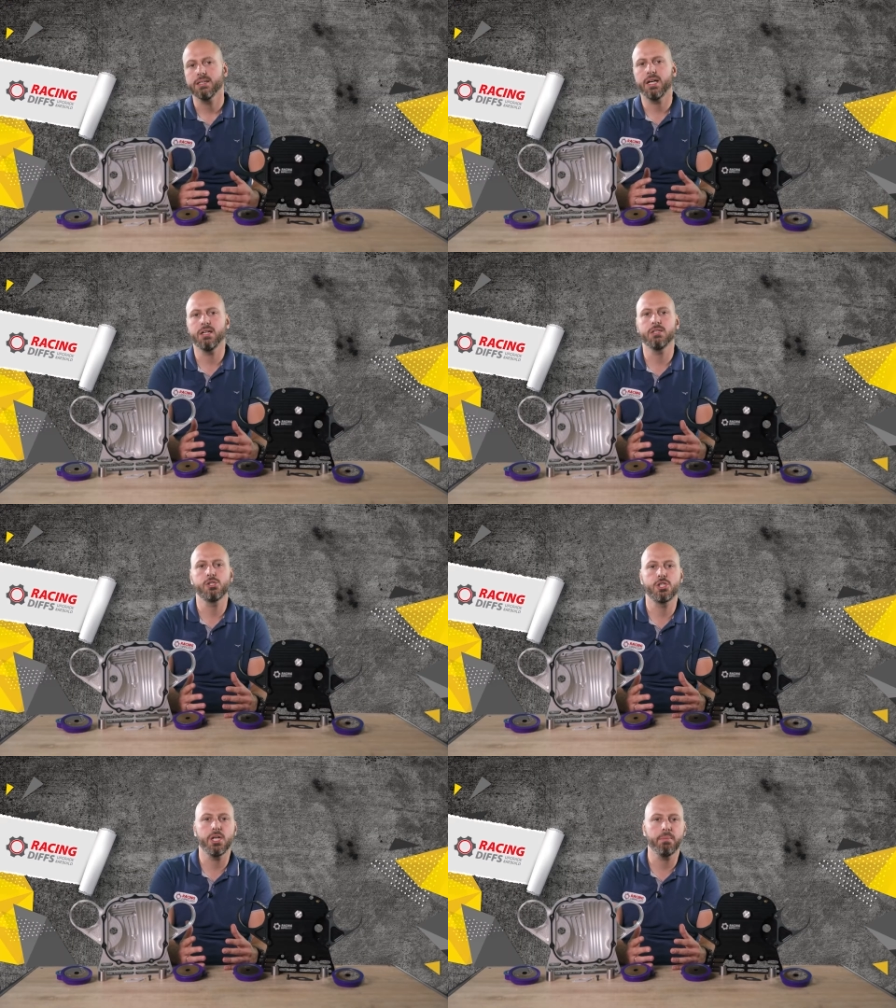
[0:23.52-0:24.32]
They
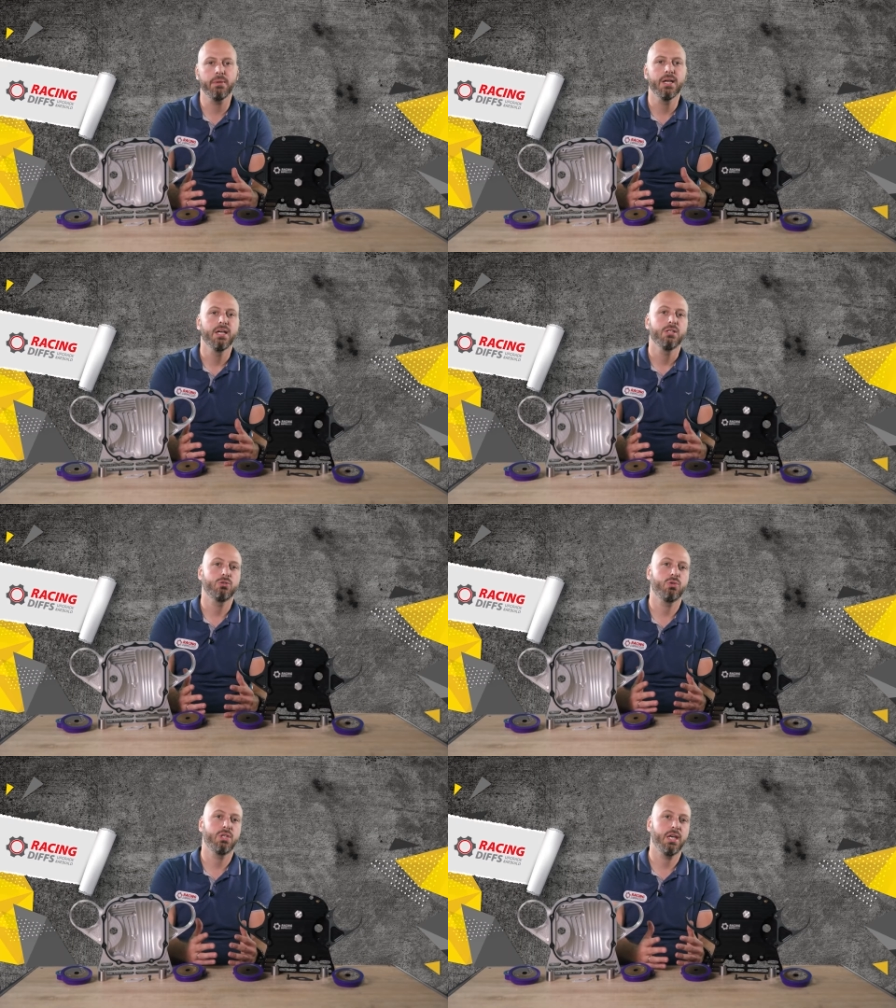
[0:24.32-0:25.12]
aren't cheap,
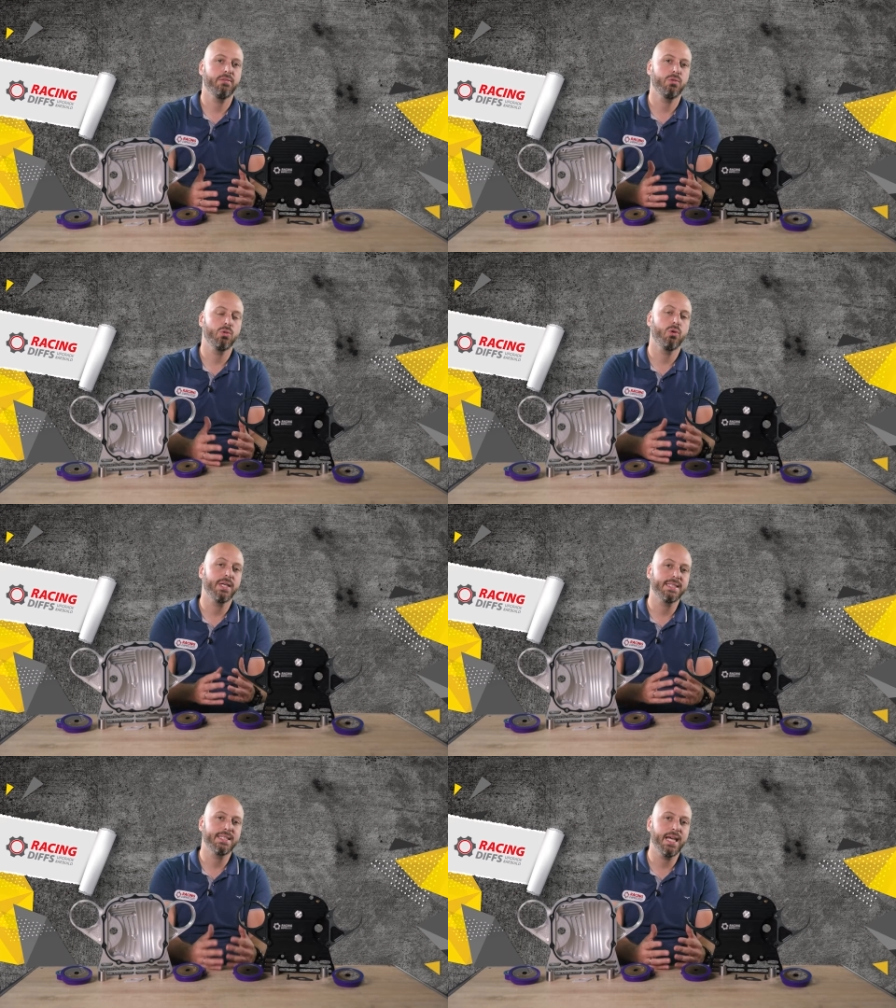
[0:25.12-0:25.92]
so you have to know
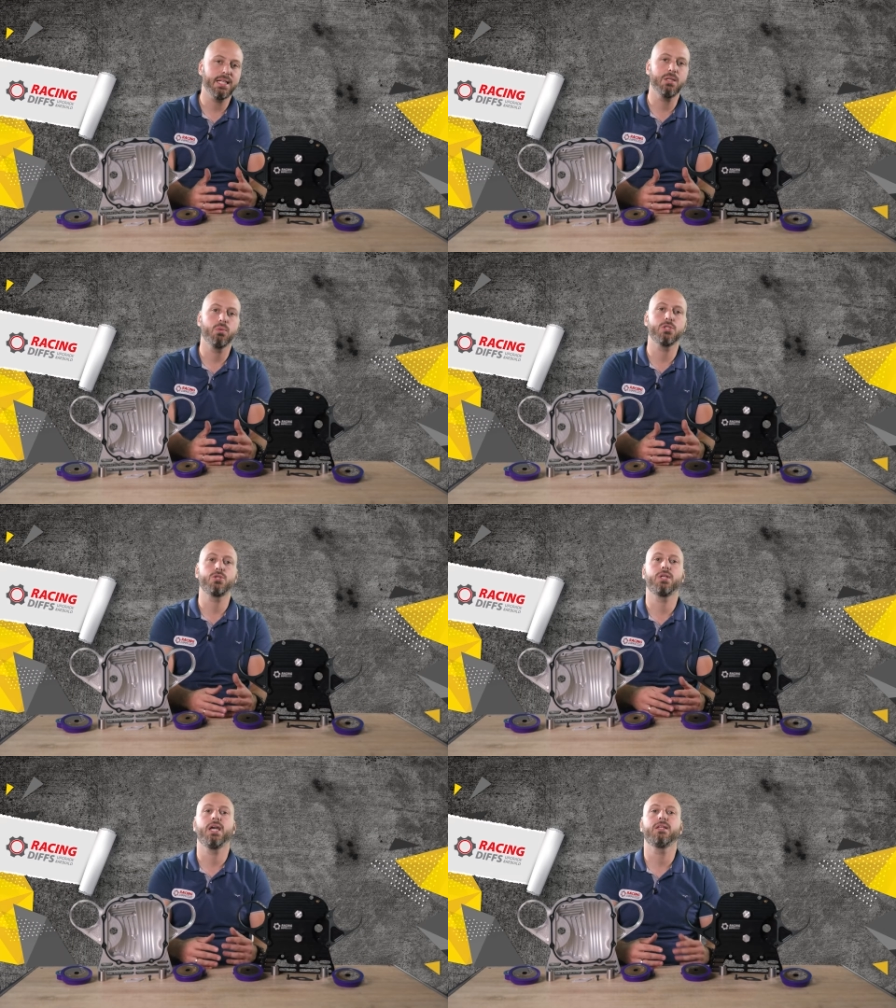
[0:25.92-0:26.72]
exactly
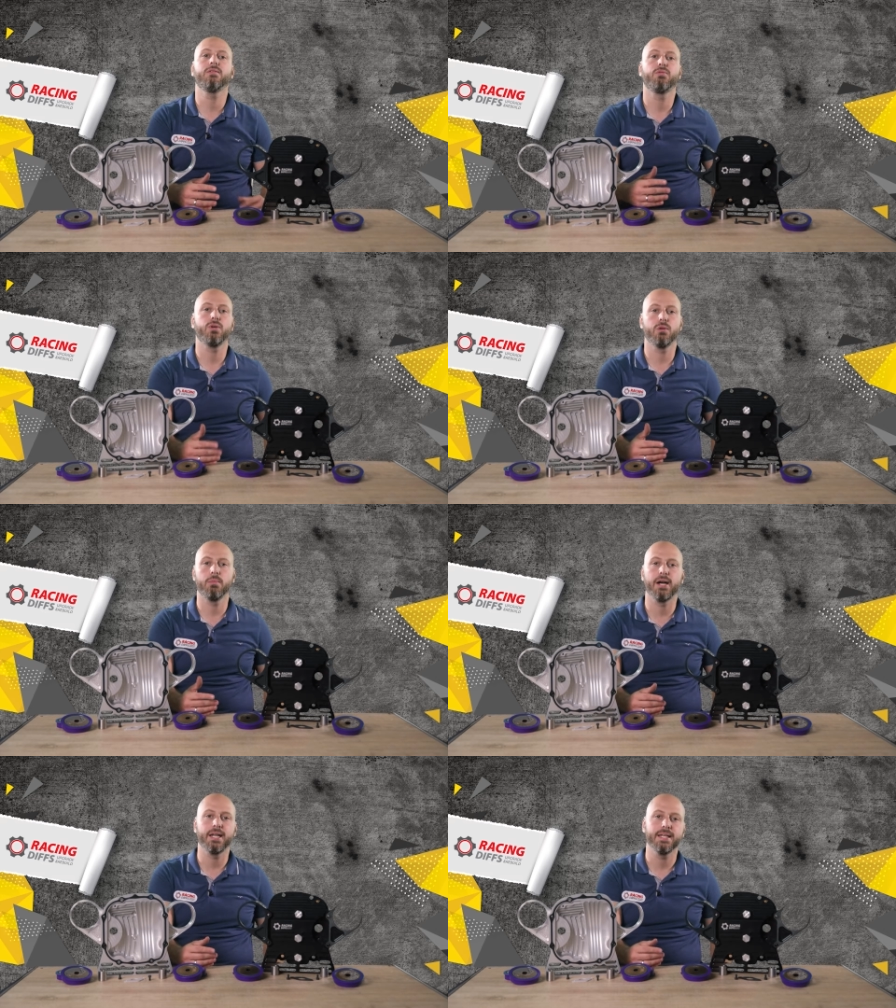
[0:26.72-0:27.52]
what you're getting for your
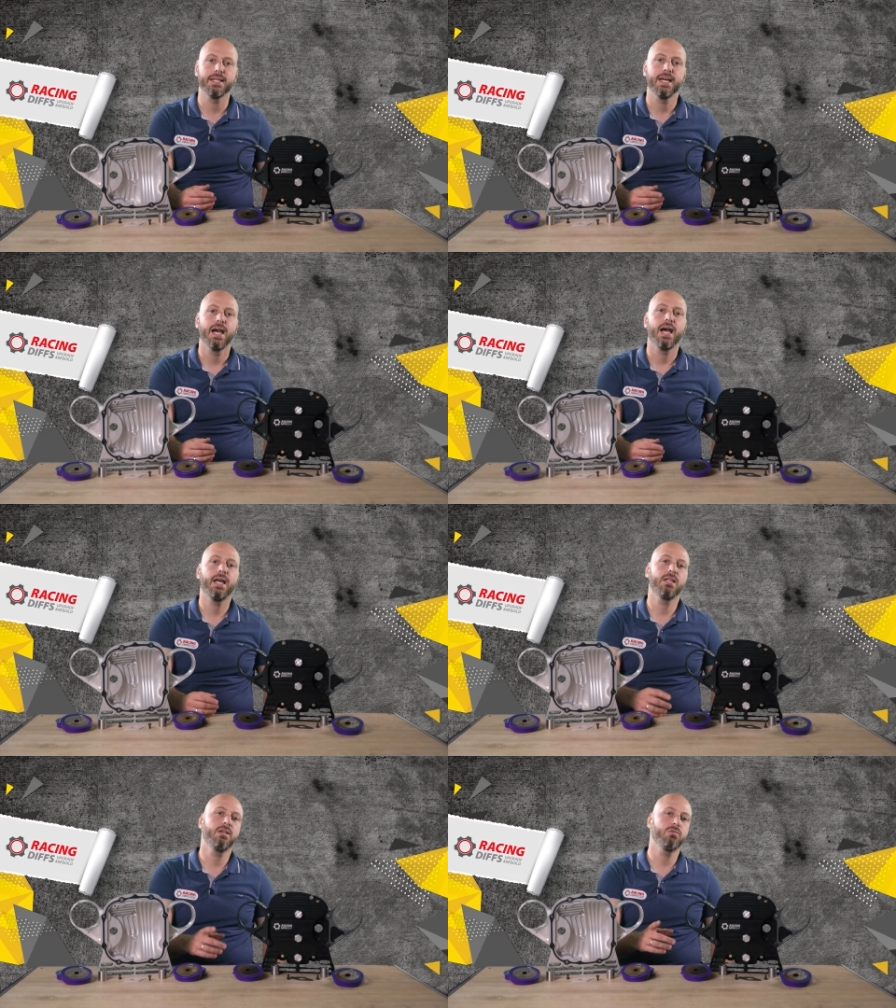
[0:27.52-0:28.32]
money.
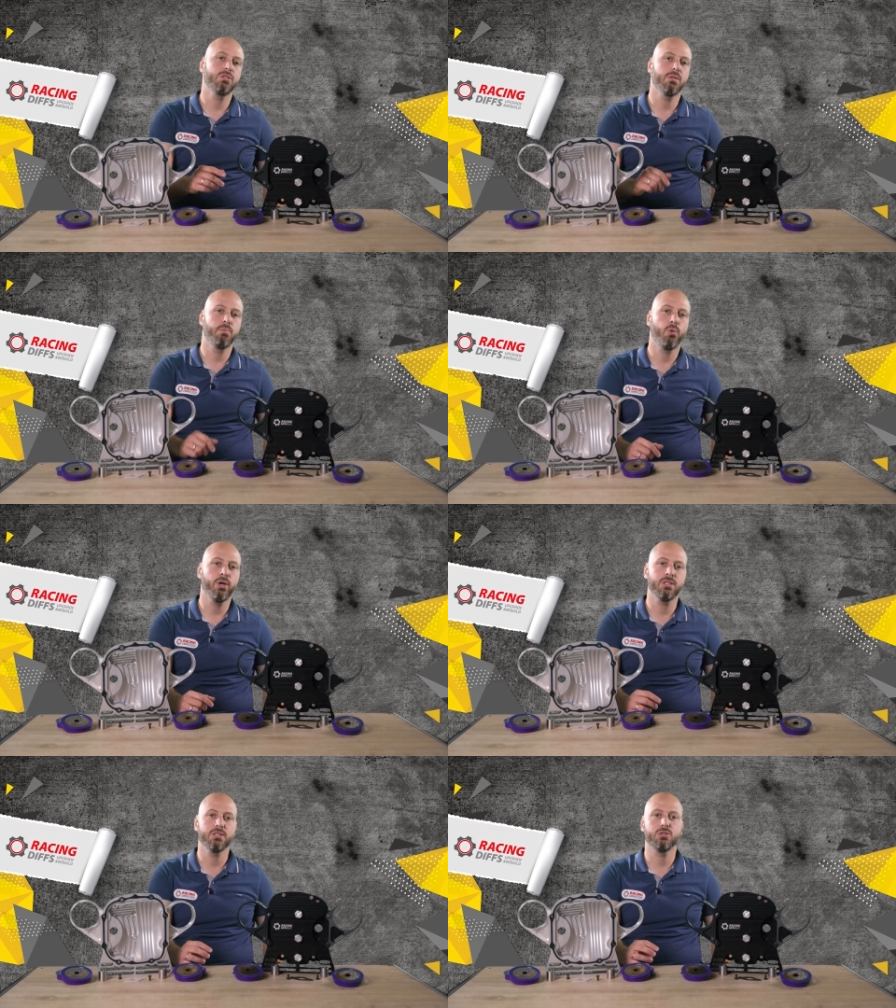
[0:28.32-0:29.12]
I'll give you some
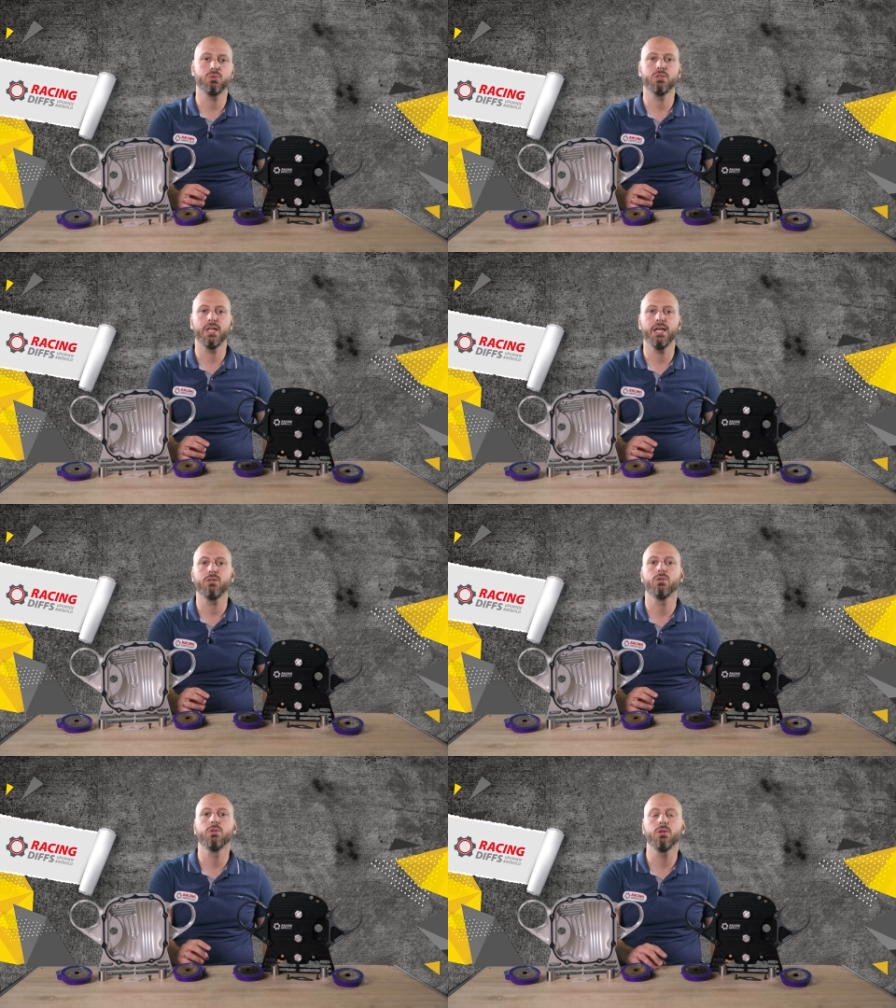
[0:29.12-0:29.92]
pointers today
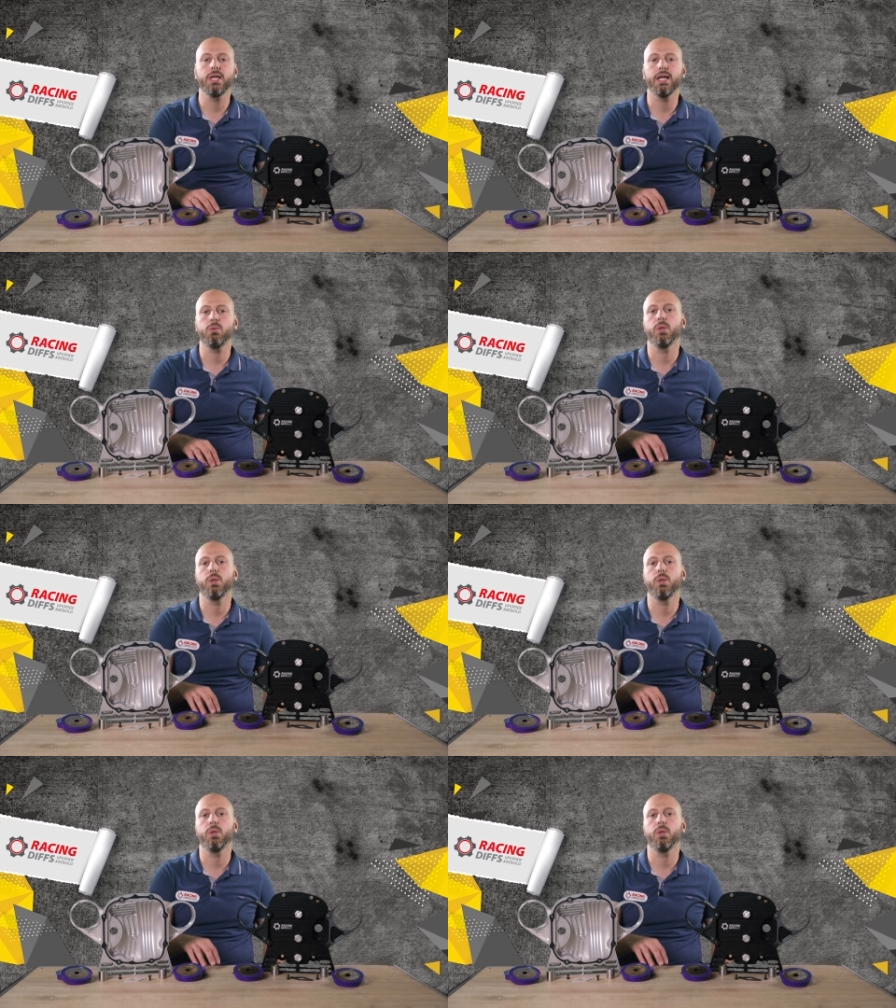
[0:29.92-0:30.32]
to look at